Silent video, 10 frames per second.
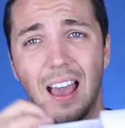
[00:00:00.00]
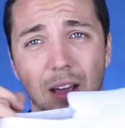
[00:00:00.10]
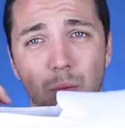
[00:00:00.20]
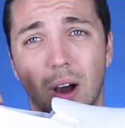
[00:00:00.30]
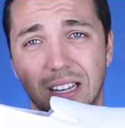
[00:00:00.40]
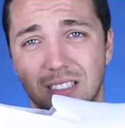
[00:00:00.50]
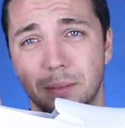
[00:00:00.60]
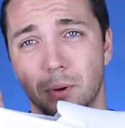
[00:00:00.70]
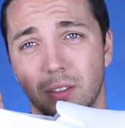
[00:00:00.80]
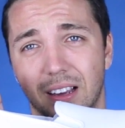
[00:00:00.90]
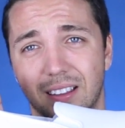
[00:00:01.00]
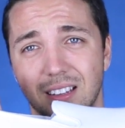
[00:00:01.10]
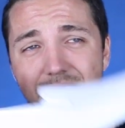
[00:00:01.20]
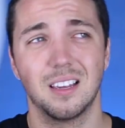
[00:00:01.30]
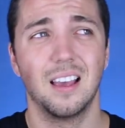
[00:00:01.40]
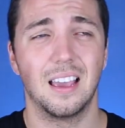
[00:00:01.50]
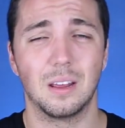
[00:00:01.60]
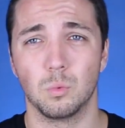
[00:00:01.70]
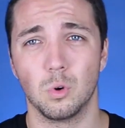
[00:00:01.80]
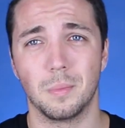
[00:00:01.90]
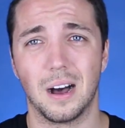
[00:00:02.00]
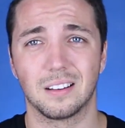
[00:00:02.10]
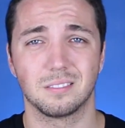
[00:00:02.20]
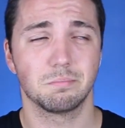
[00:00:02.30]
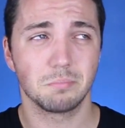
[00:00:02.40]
a white slip-on like this in Walmart.